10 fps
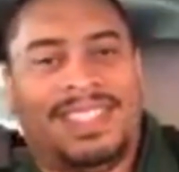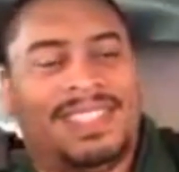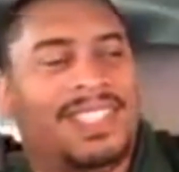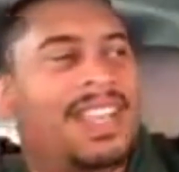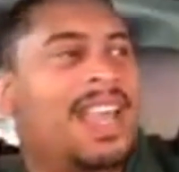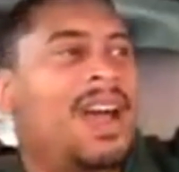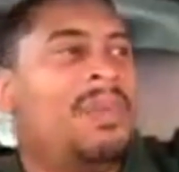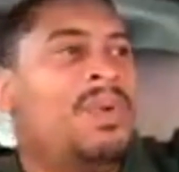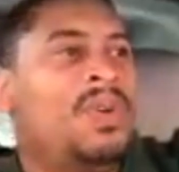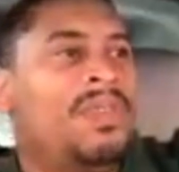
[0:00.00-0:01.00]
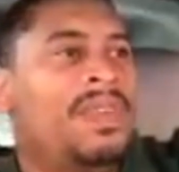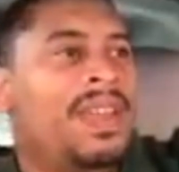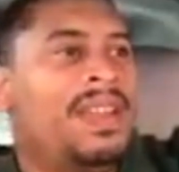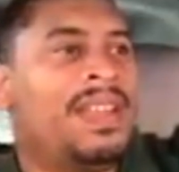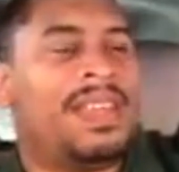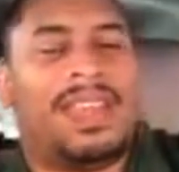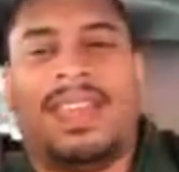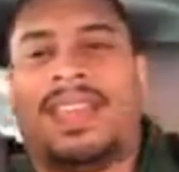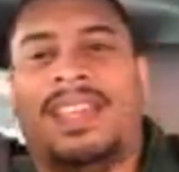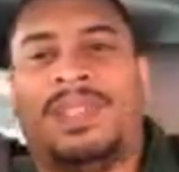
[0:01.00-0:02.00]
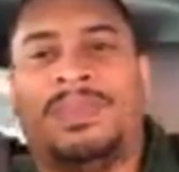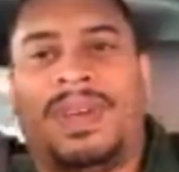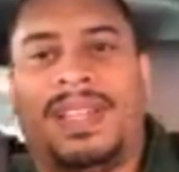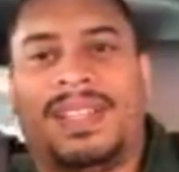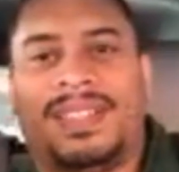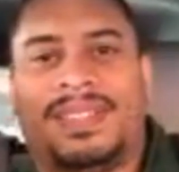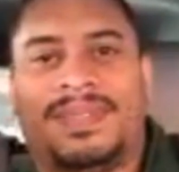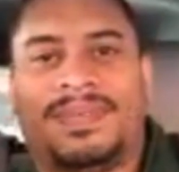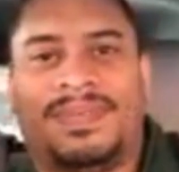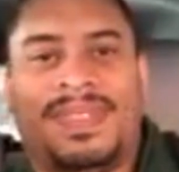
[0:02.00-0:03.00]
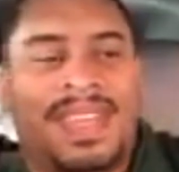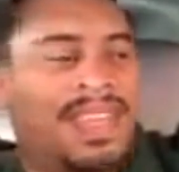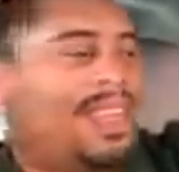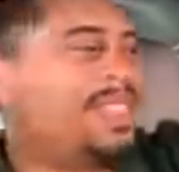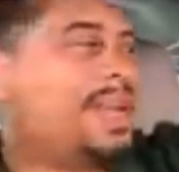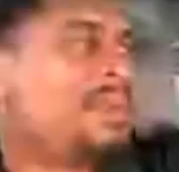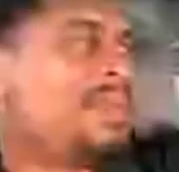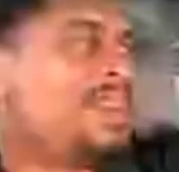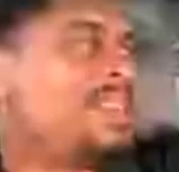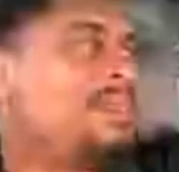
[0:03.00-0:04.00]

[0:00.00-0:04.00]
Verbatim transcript: So now I'm motivated to kick his butt. So I'm thinking to